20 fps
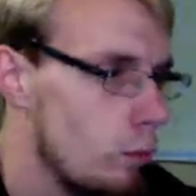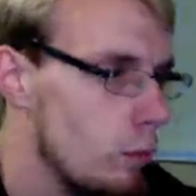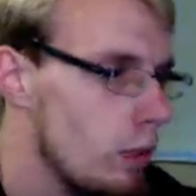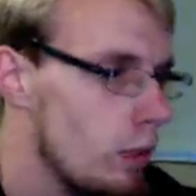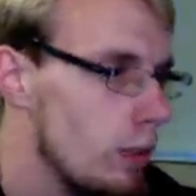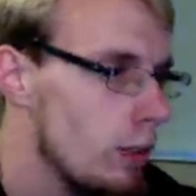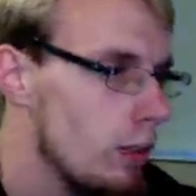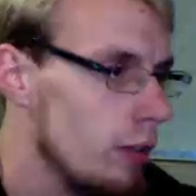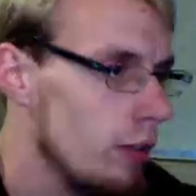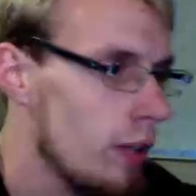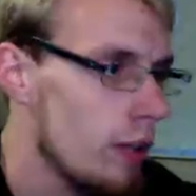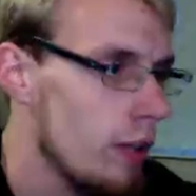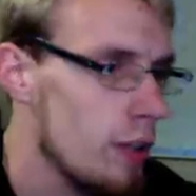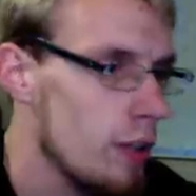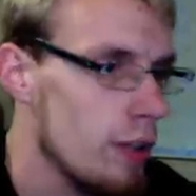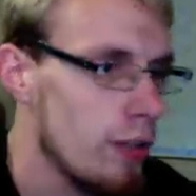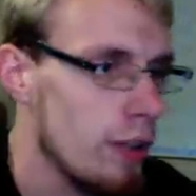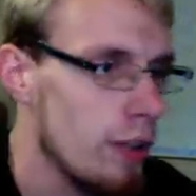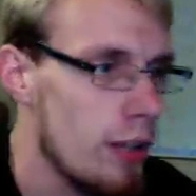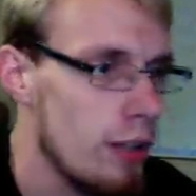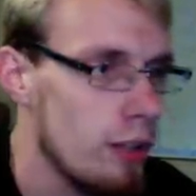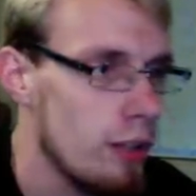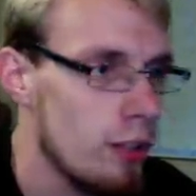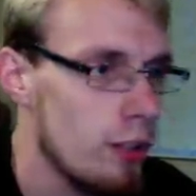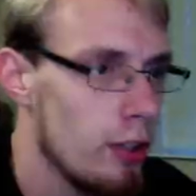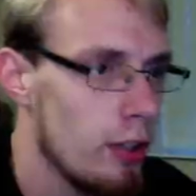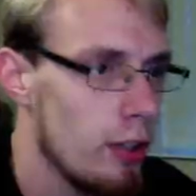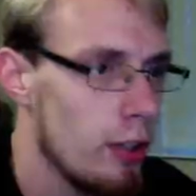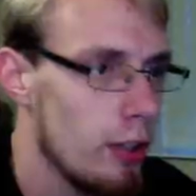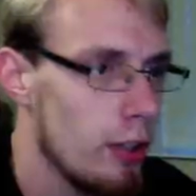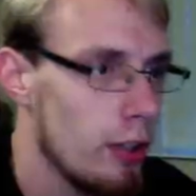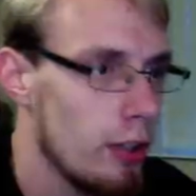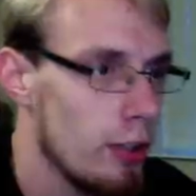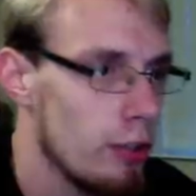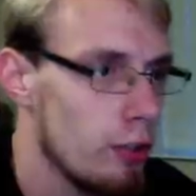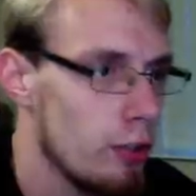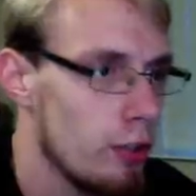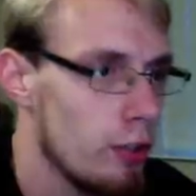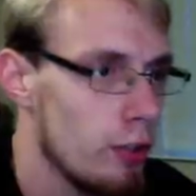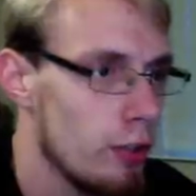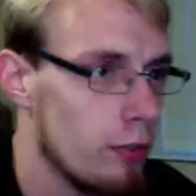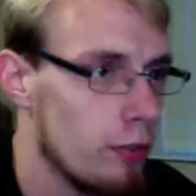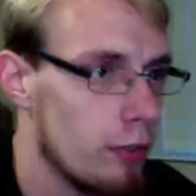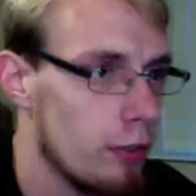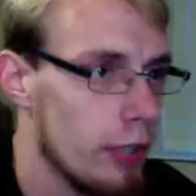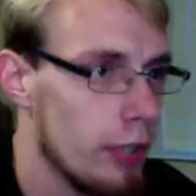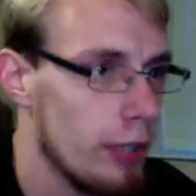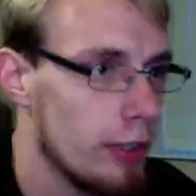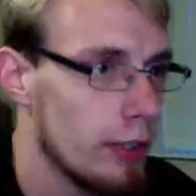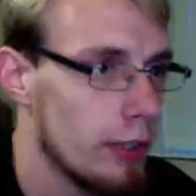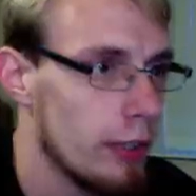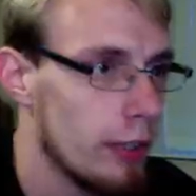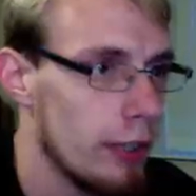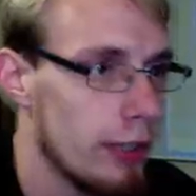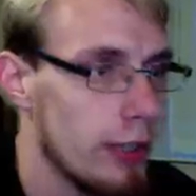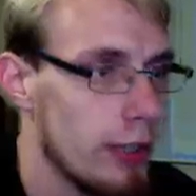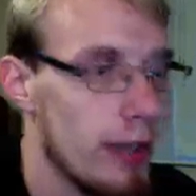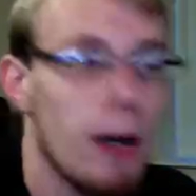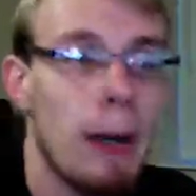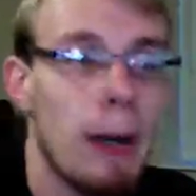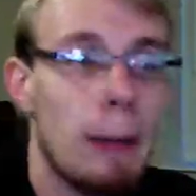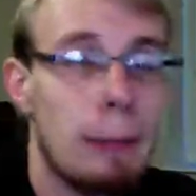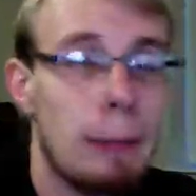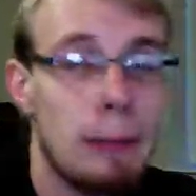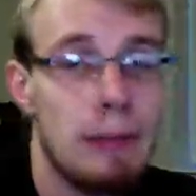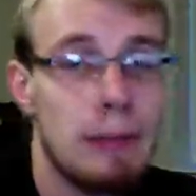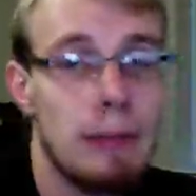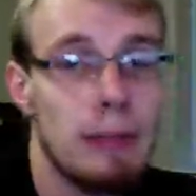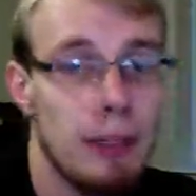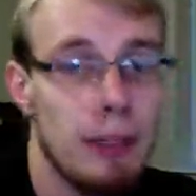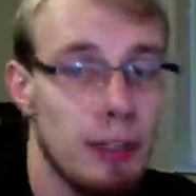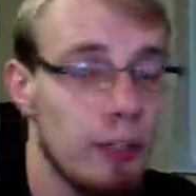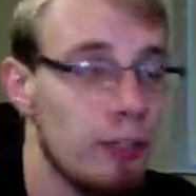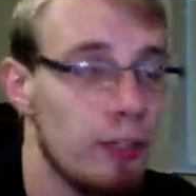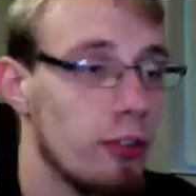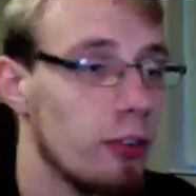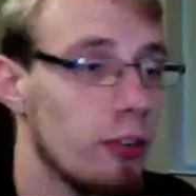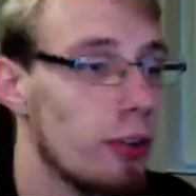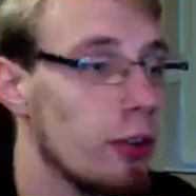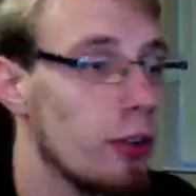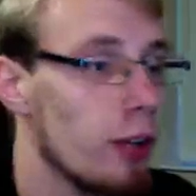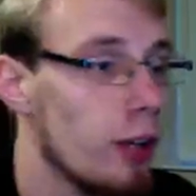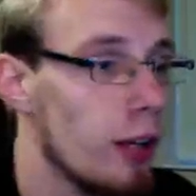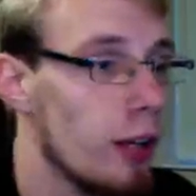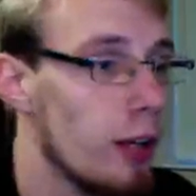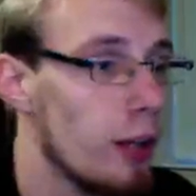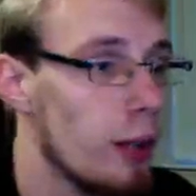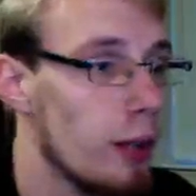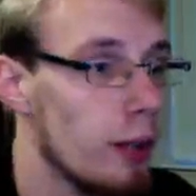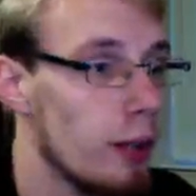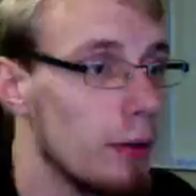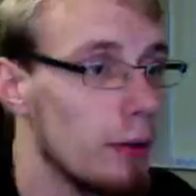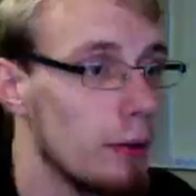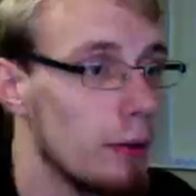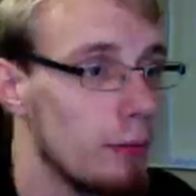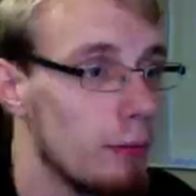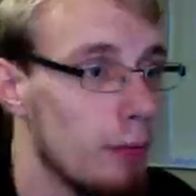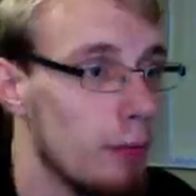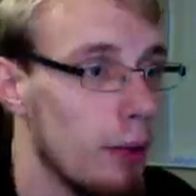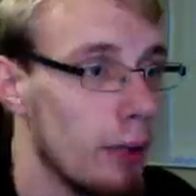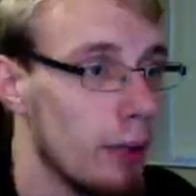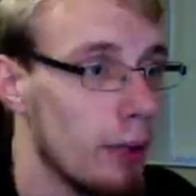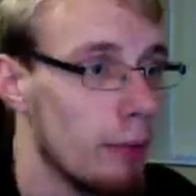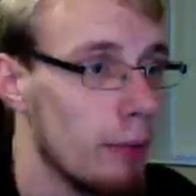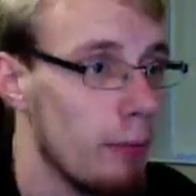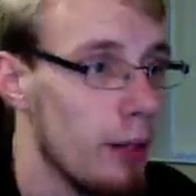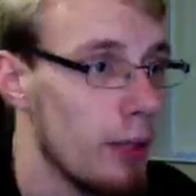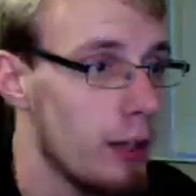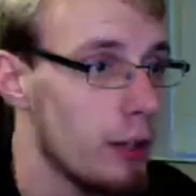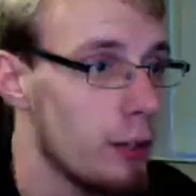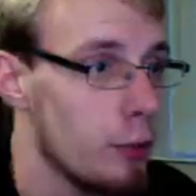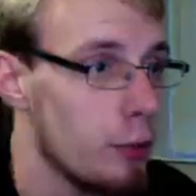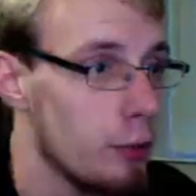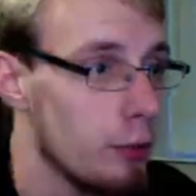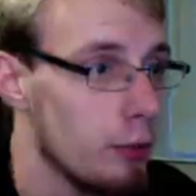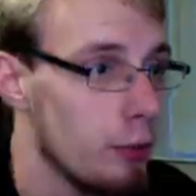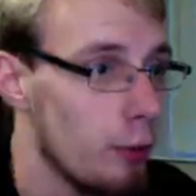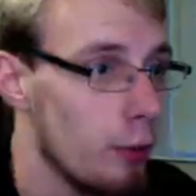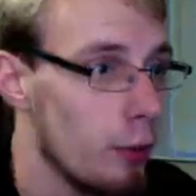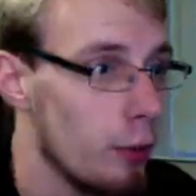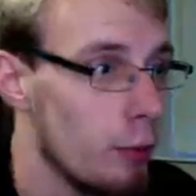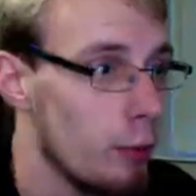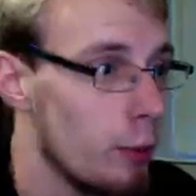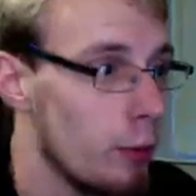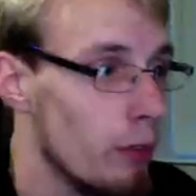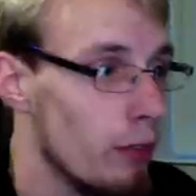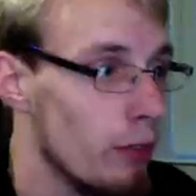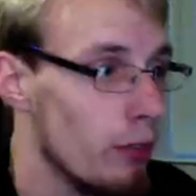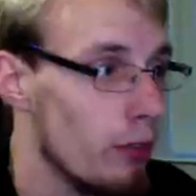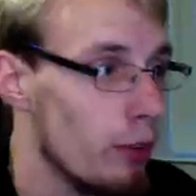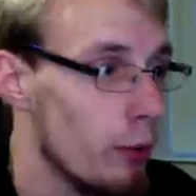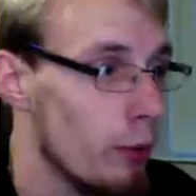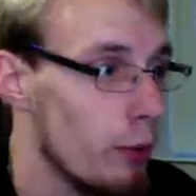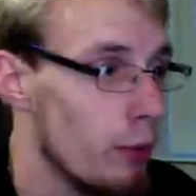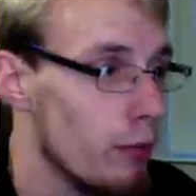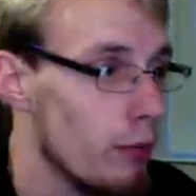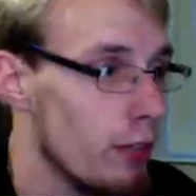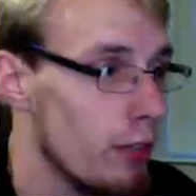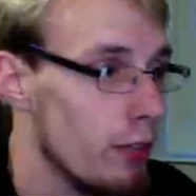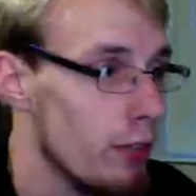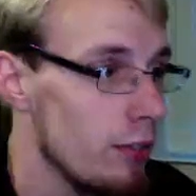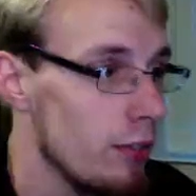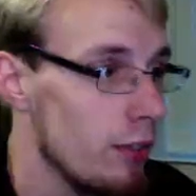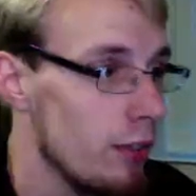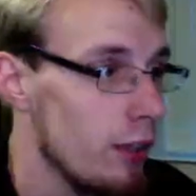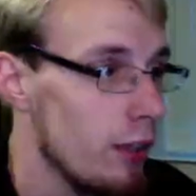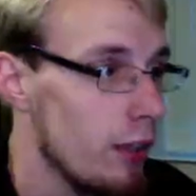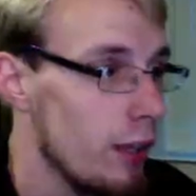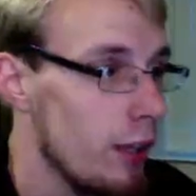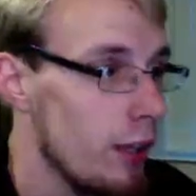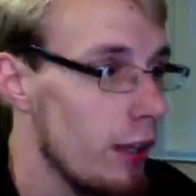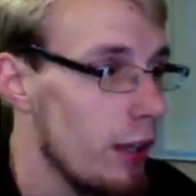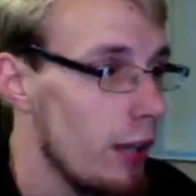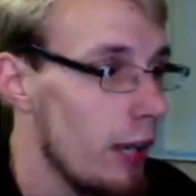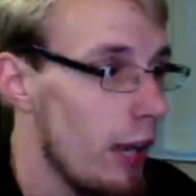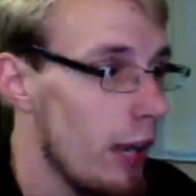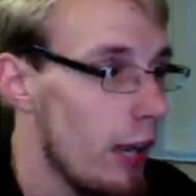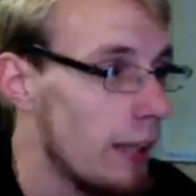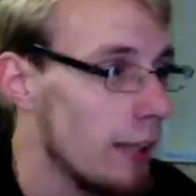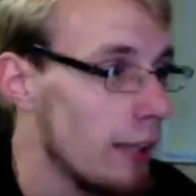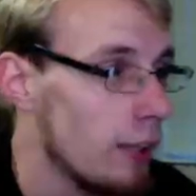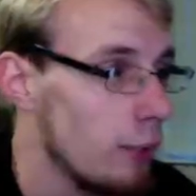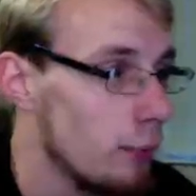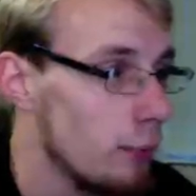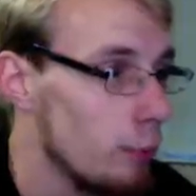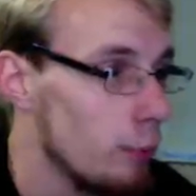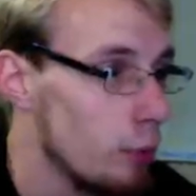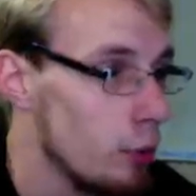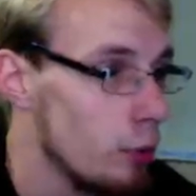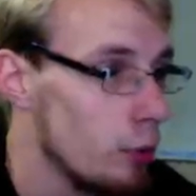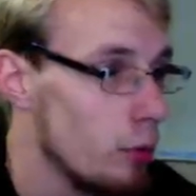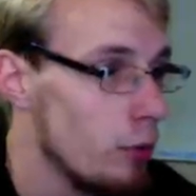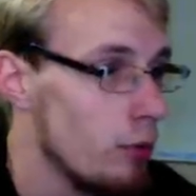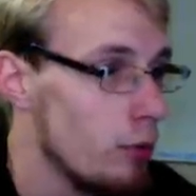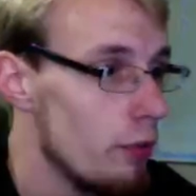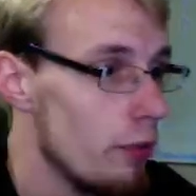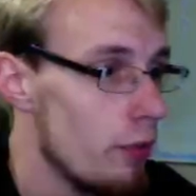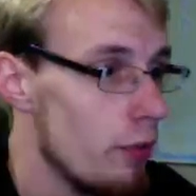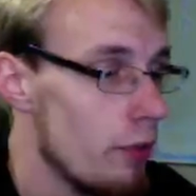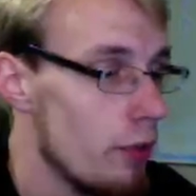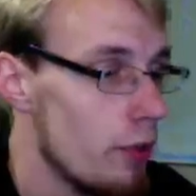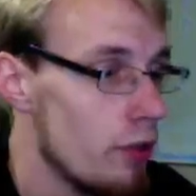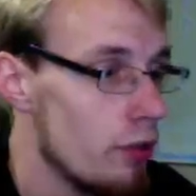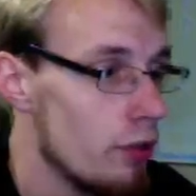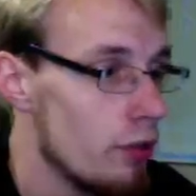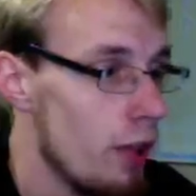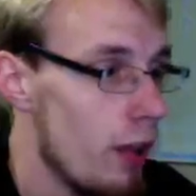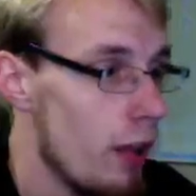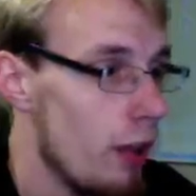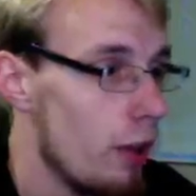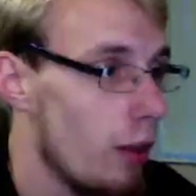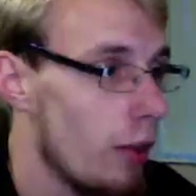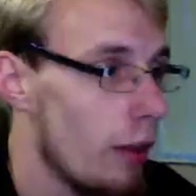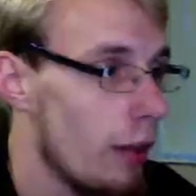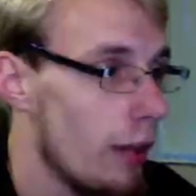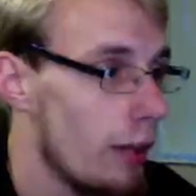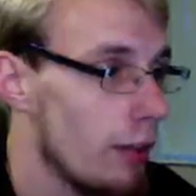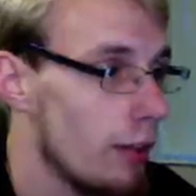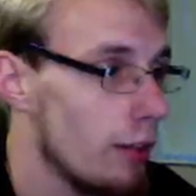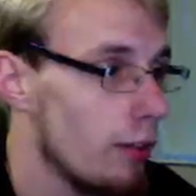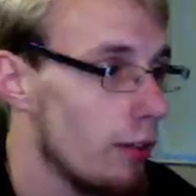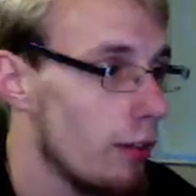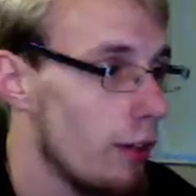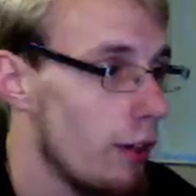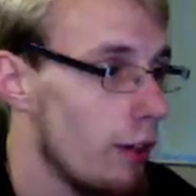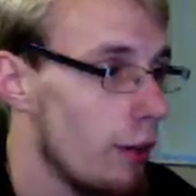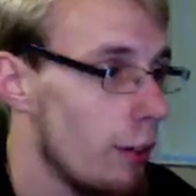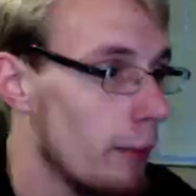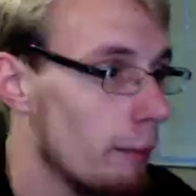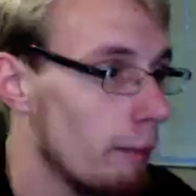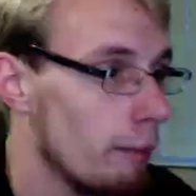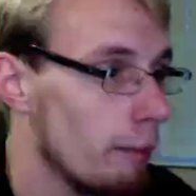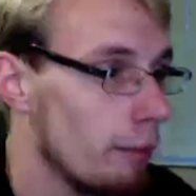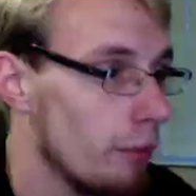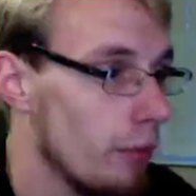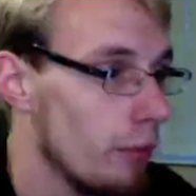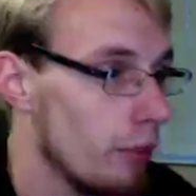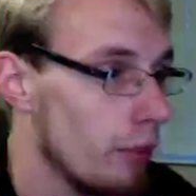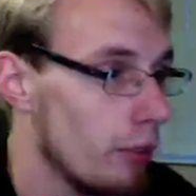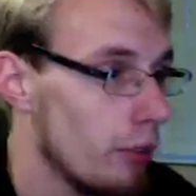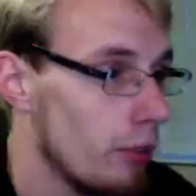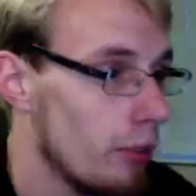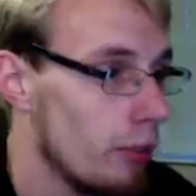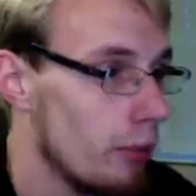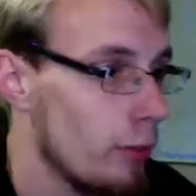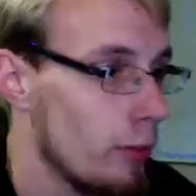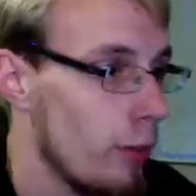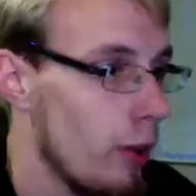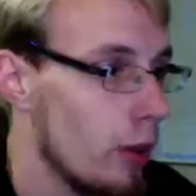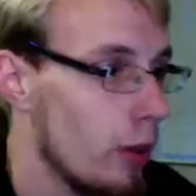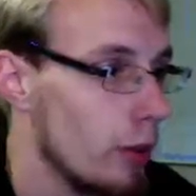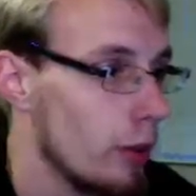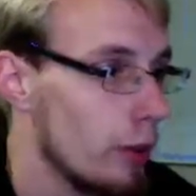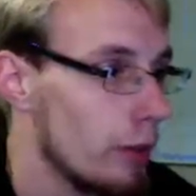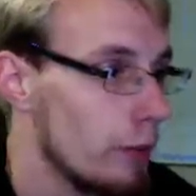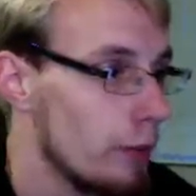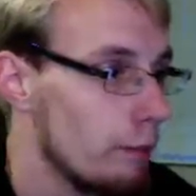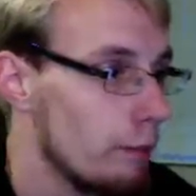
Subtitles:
going to take this edge here and shift right click up is your markup menu for move and sew UVs, and it'll move the shell that is smaller.